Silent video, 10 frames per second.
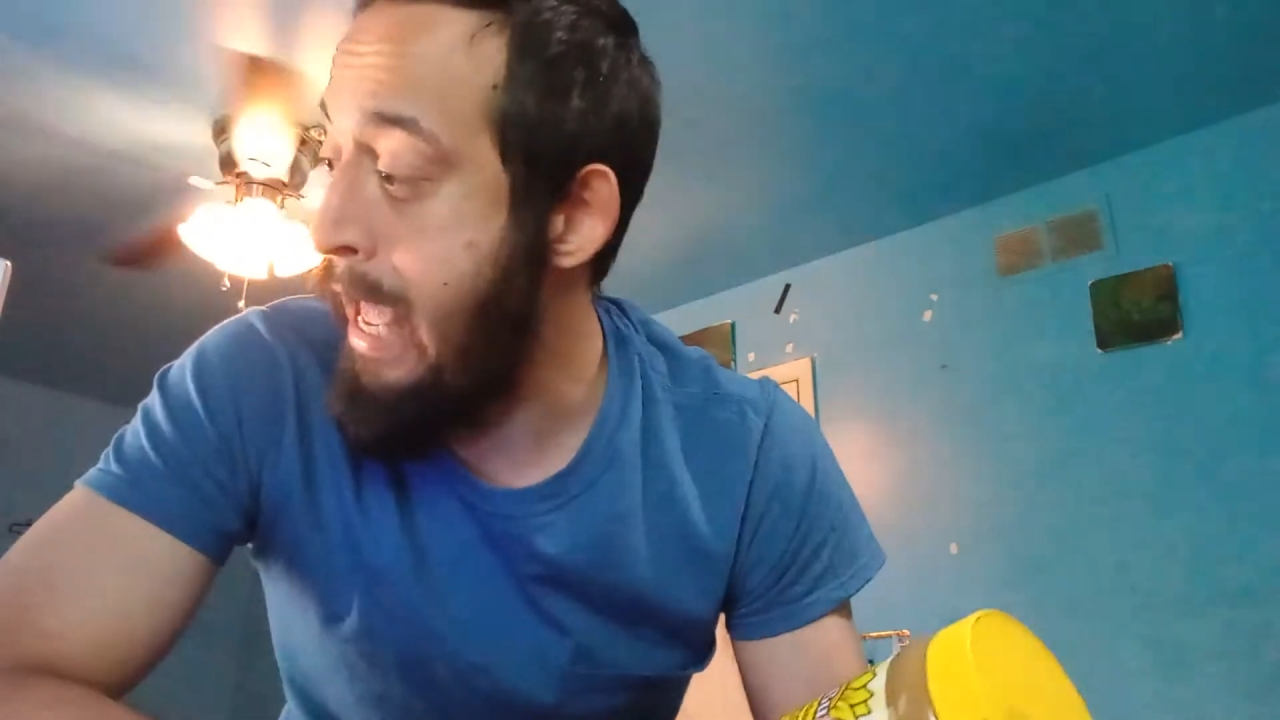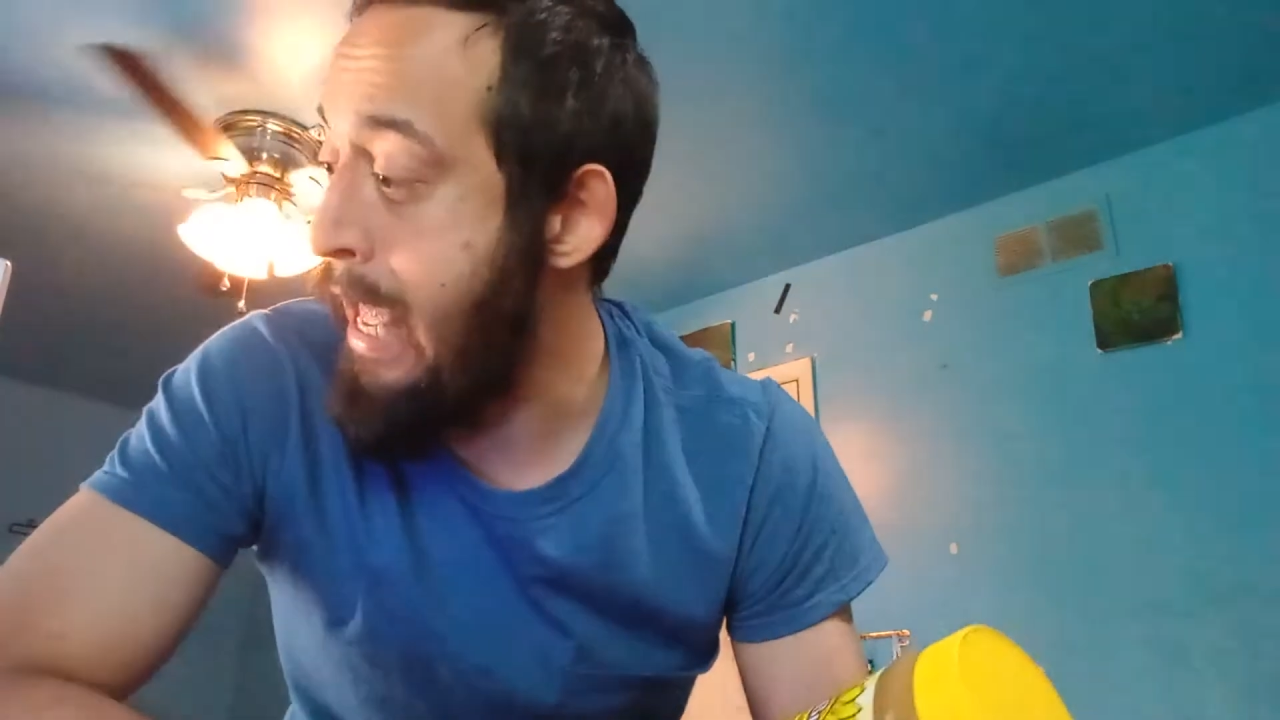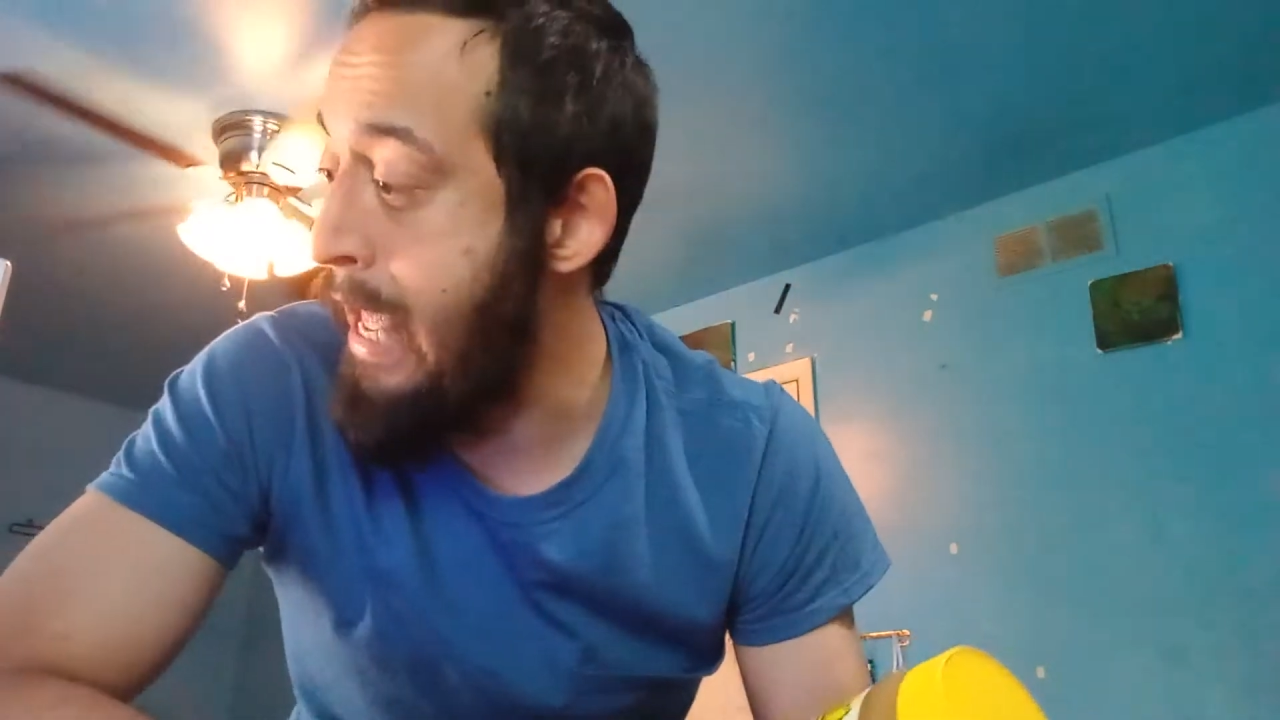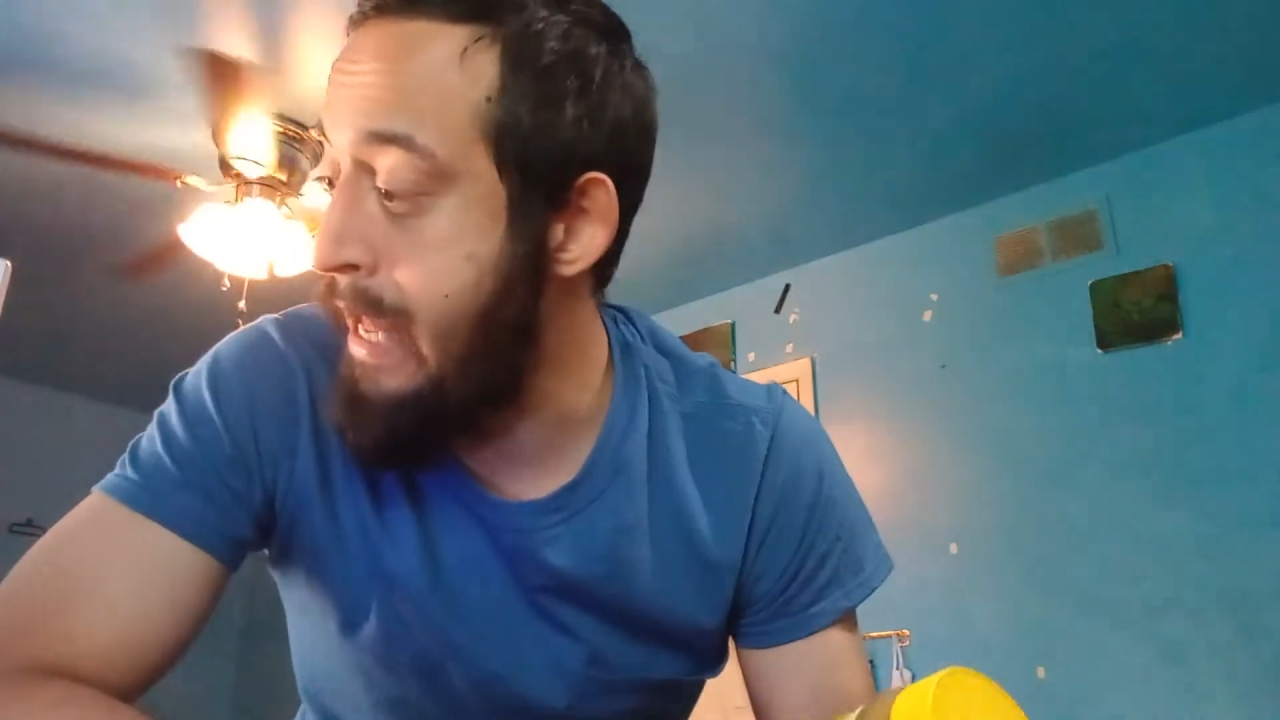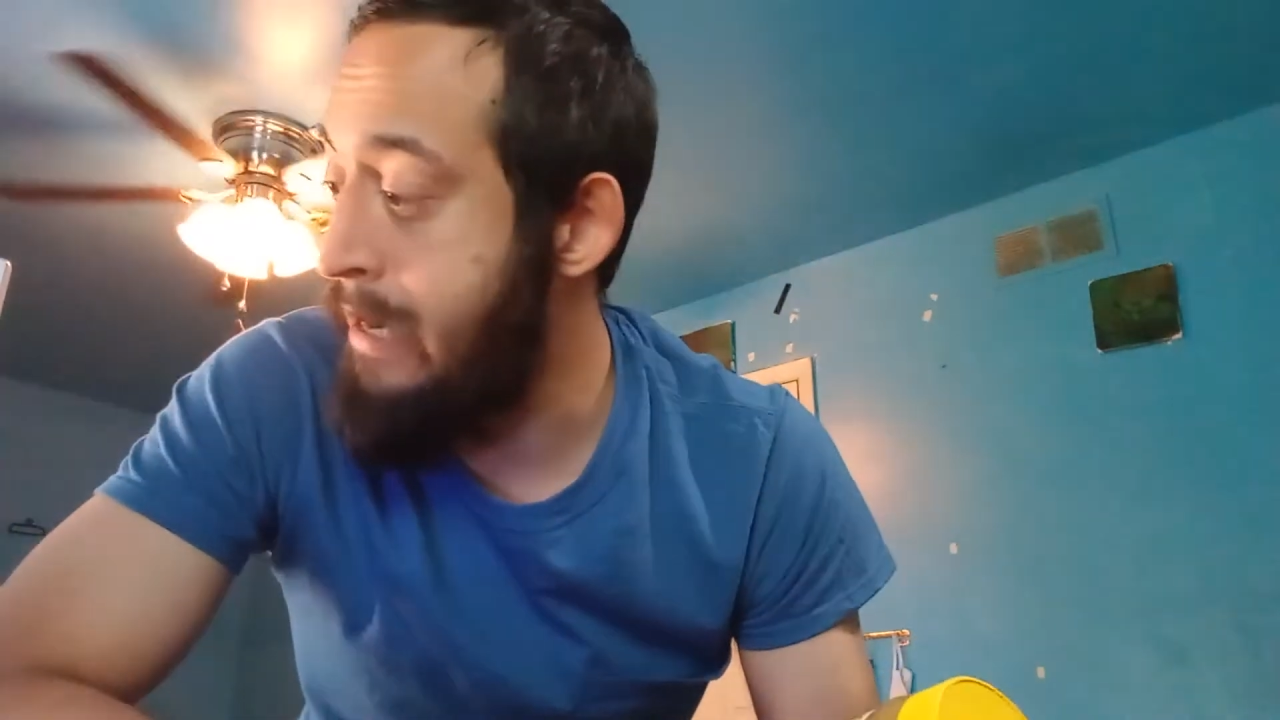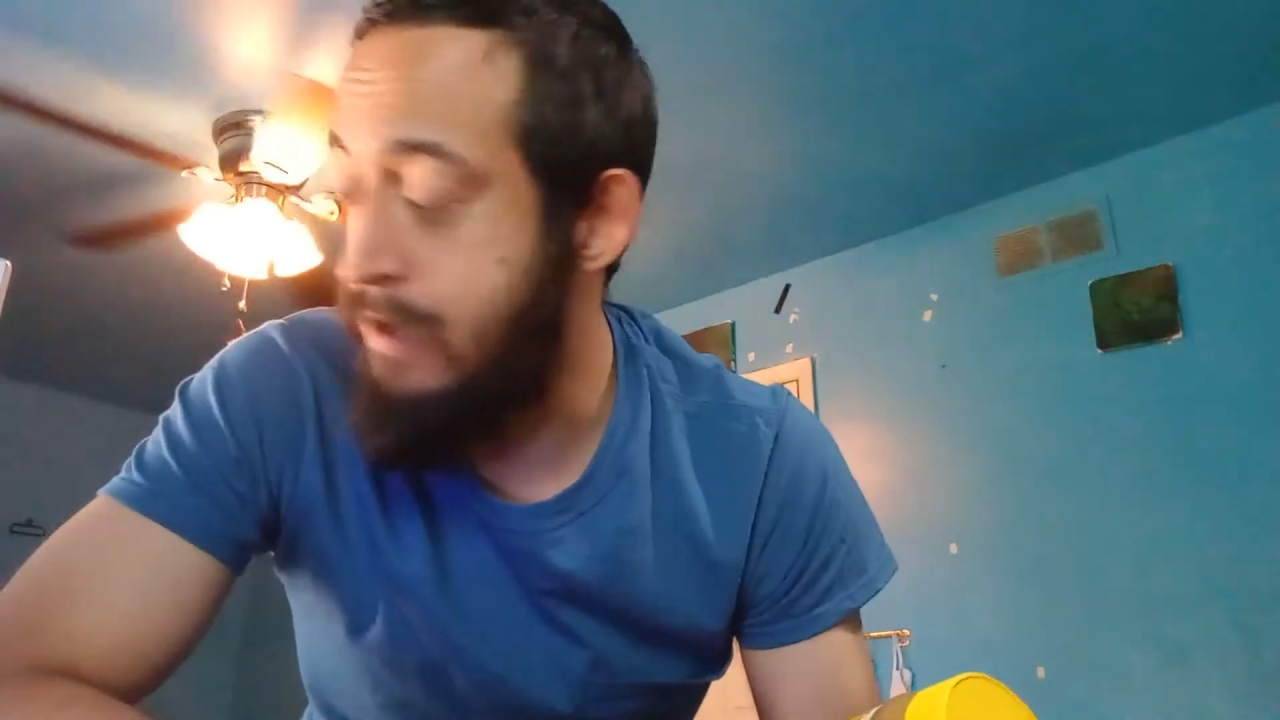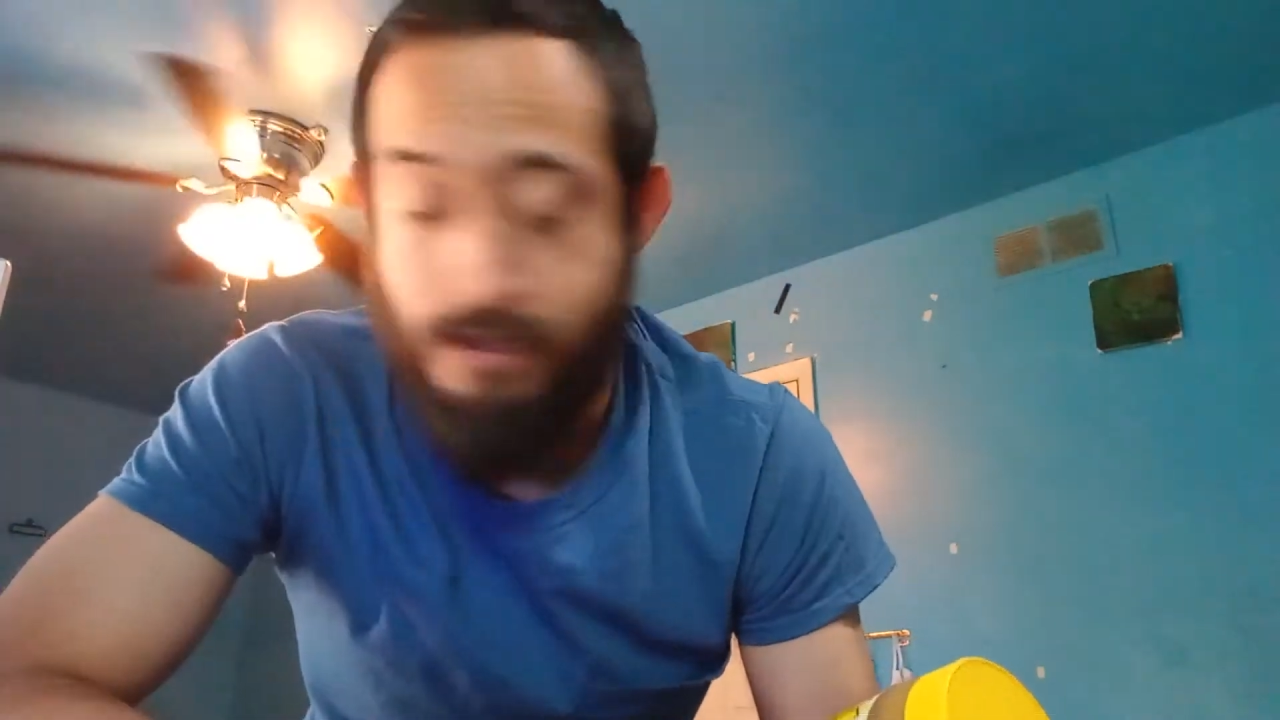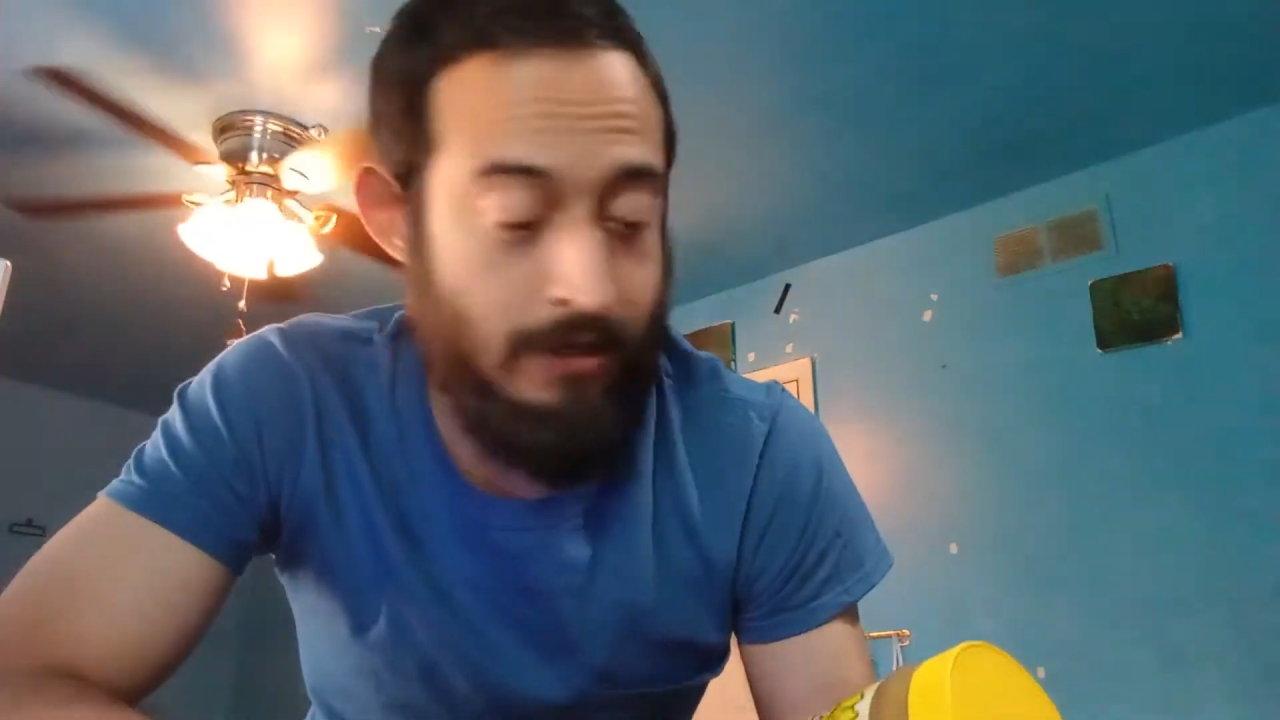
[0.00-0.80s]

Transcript: And